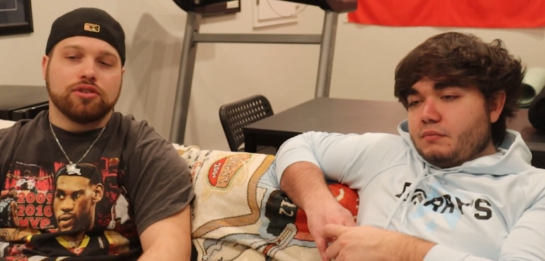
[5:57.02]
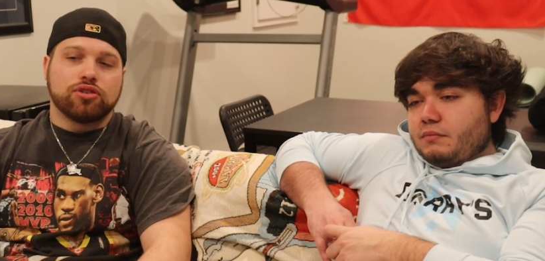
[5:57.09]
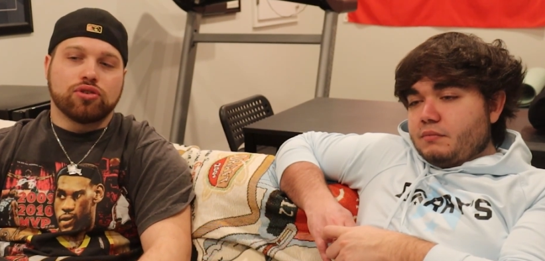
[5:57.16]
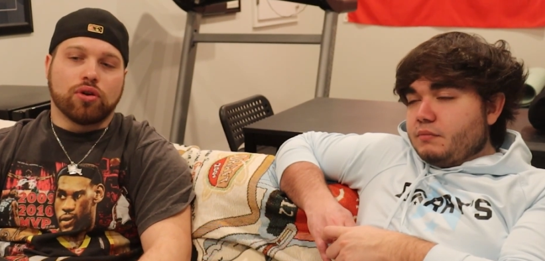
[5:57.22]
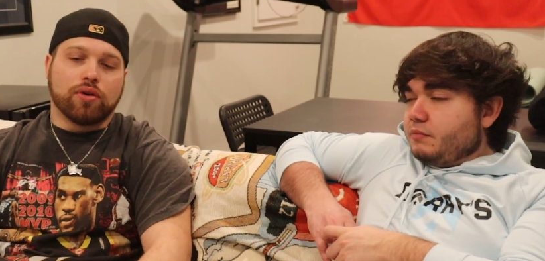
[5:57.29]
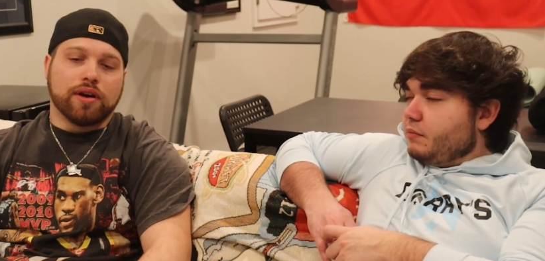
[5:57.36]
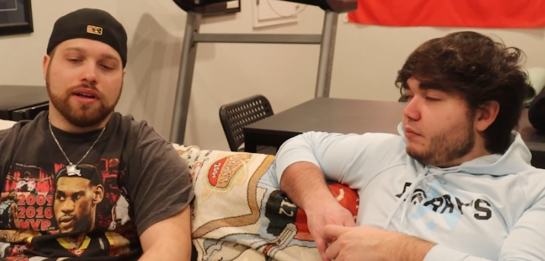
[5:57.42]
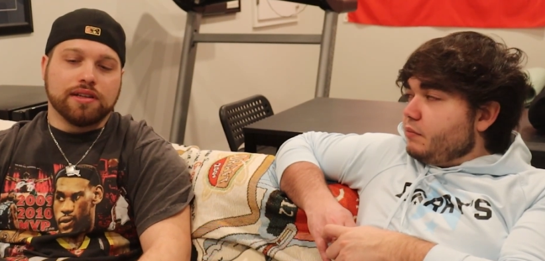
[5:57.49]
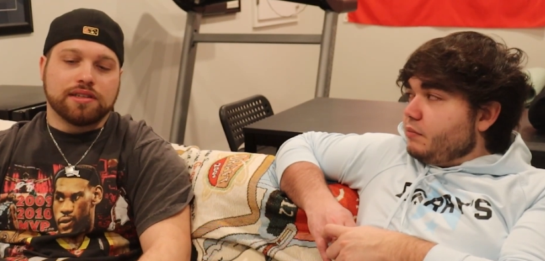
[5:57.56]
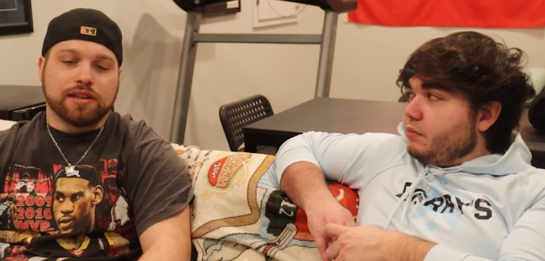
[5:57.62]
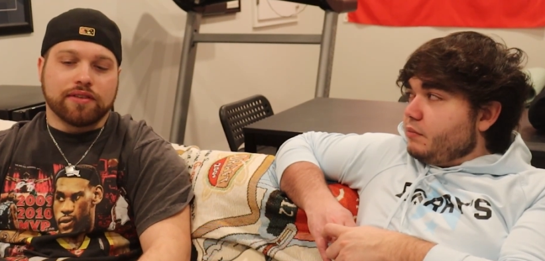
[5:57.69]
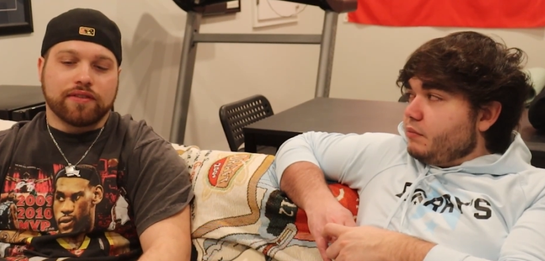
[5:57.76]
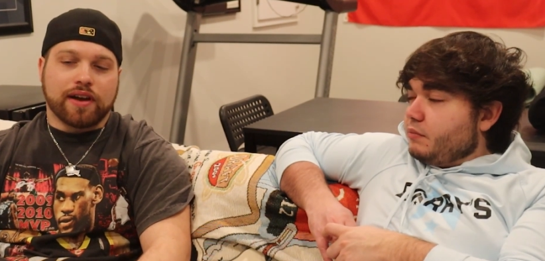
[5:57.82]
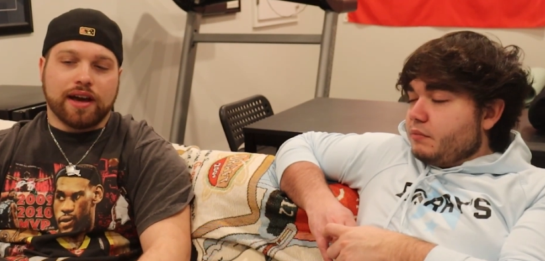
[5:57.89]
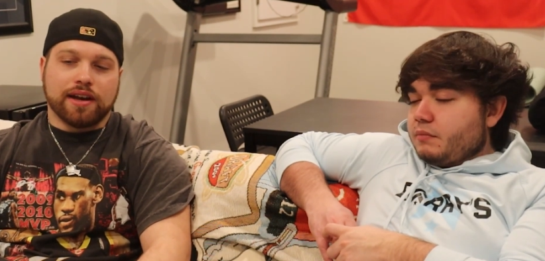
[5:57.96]
Speaker 1: story and
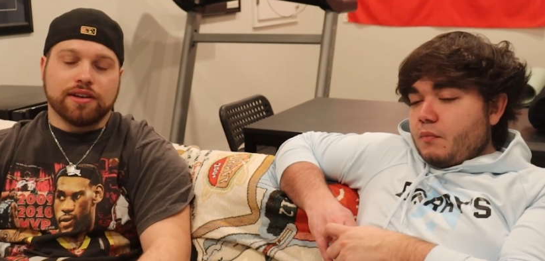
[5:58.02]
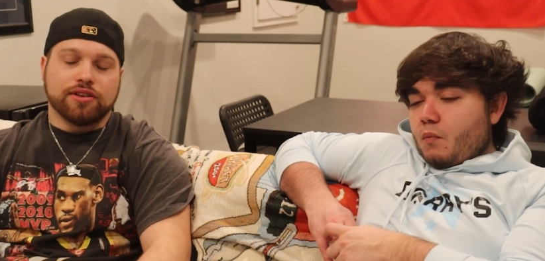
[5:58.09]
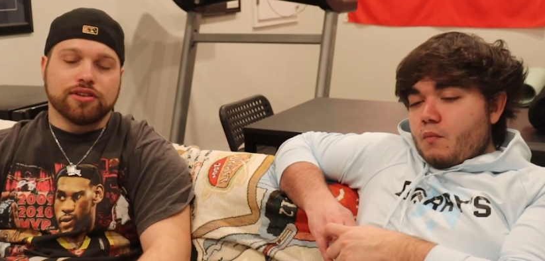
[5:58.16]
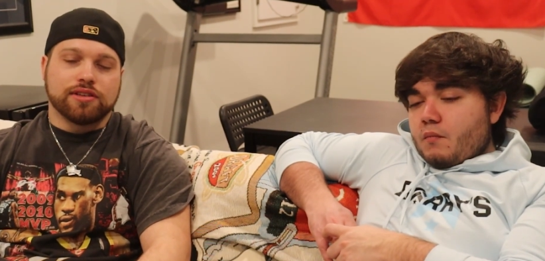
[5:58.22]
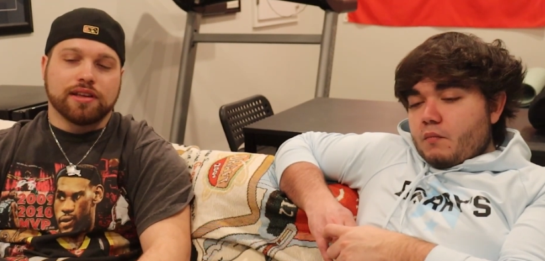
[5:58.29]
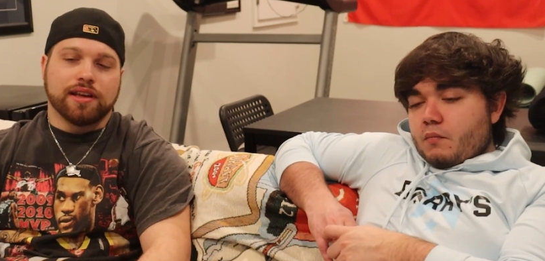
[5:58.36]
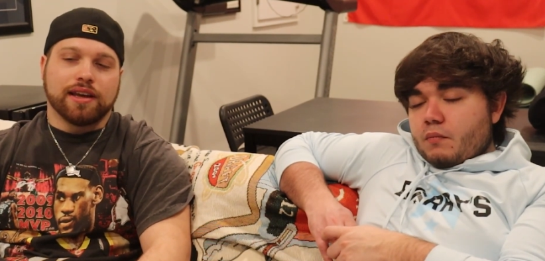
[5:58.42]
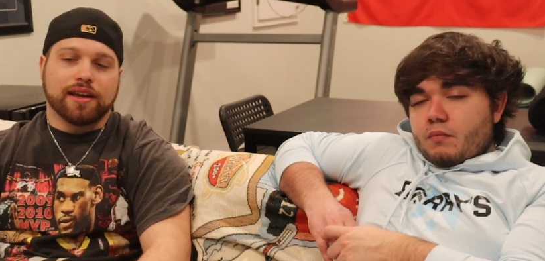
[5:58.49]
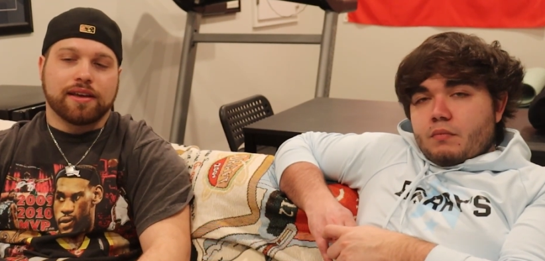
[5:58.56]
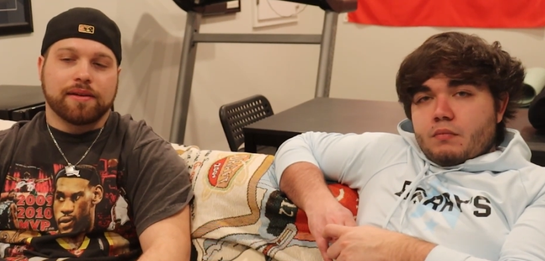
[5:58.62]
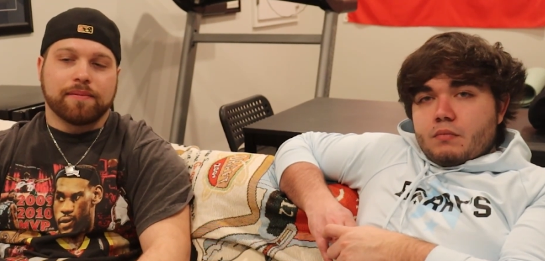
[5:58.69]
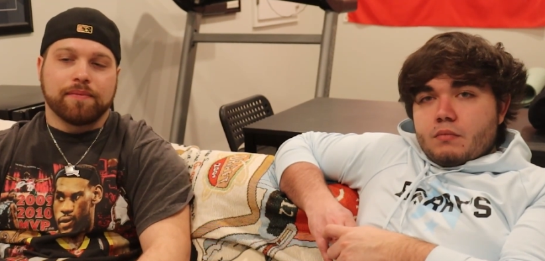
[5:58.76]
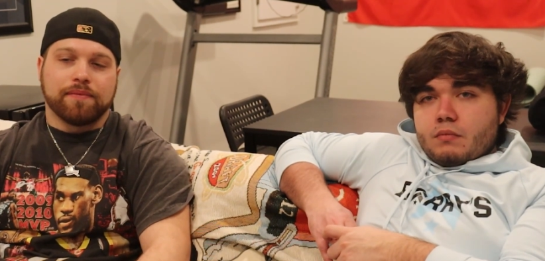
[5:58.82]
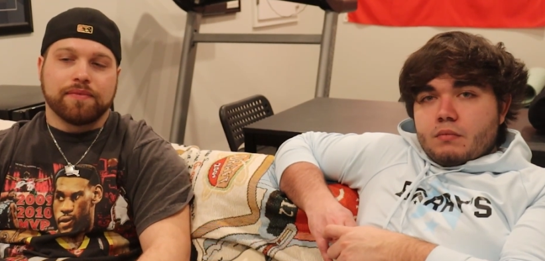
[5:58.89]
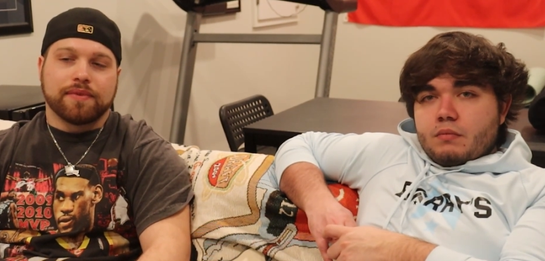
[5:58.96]
stuff kind of just like,
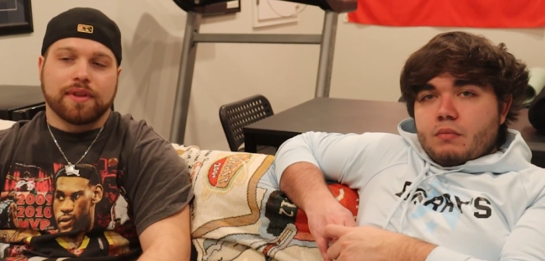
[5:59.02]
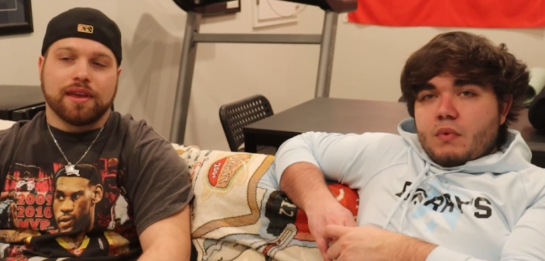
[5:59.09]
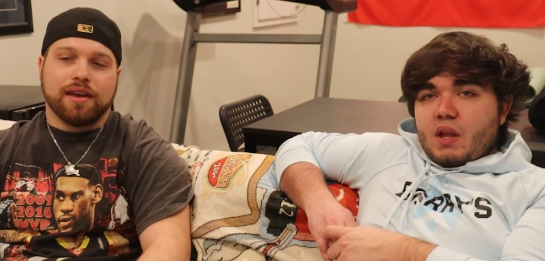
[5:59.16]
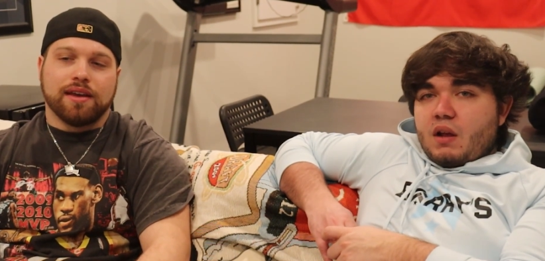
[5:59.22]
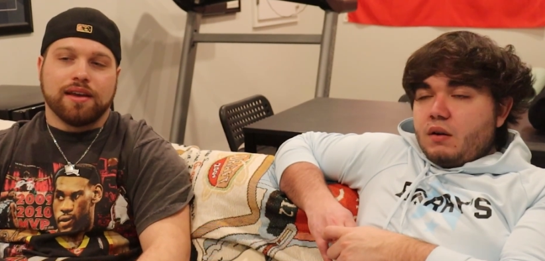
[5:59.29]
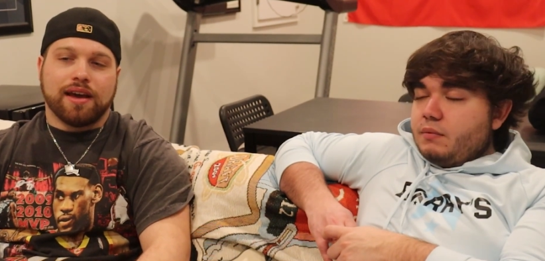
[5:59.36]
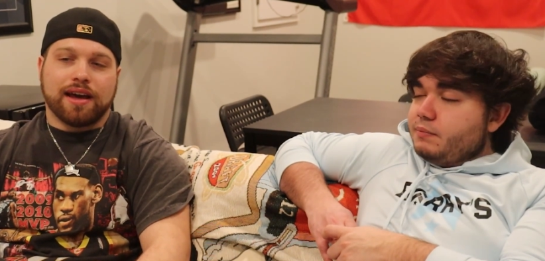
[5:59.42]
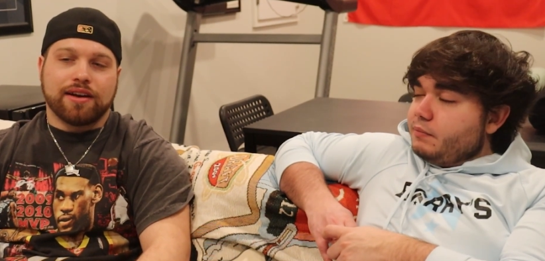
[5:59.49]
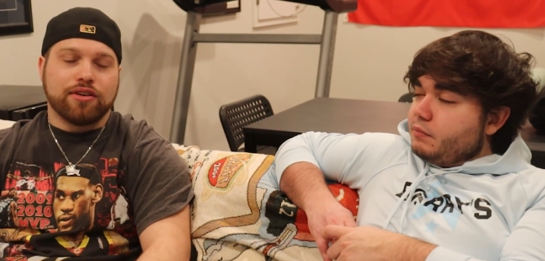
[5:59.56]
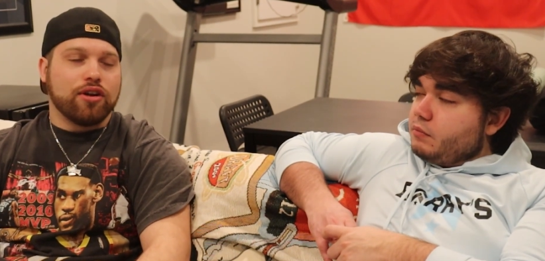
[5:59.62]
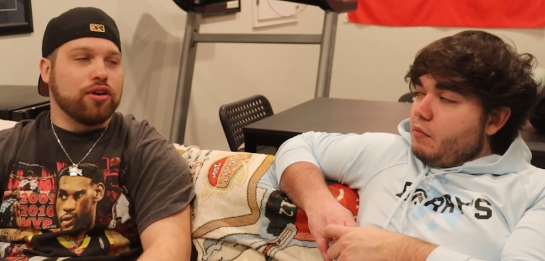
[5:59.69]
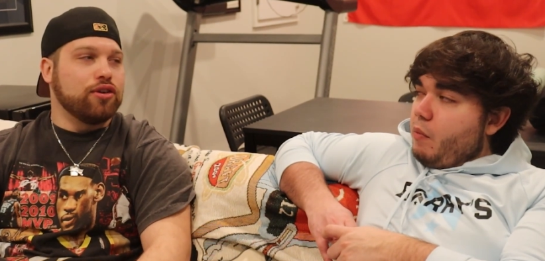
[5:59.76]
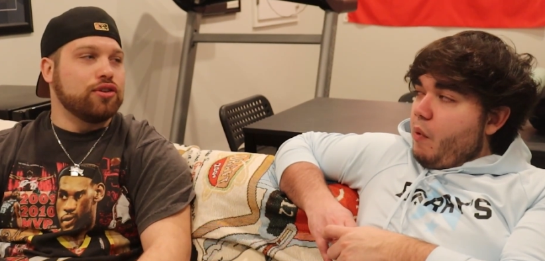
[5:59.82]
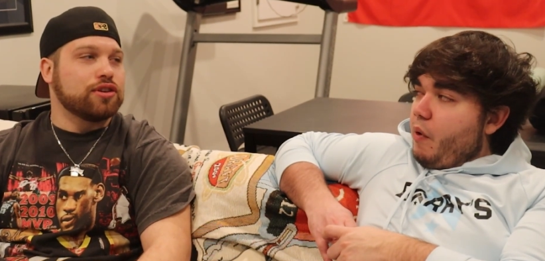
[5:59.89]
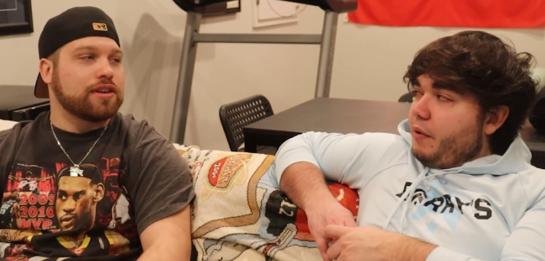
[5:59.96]
I don't know. You